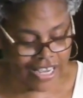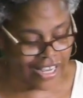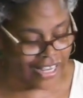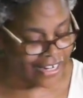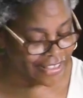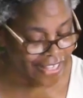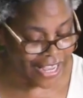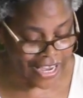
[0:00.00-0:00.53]

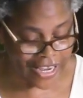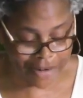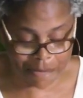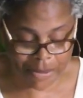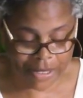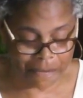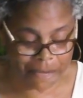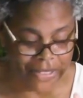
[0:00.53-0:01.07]
at a lot of
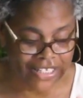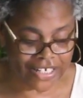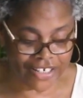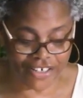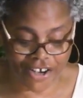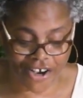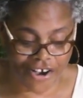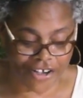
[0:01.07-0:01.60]
puppies
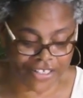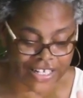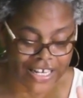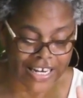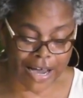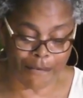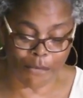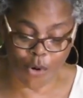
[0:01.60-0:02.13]
and dogs,
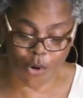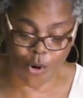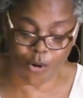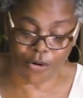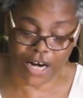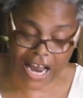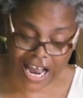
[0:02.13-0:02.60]
and I, more,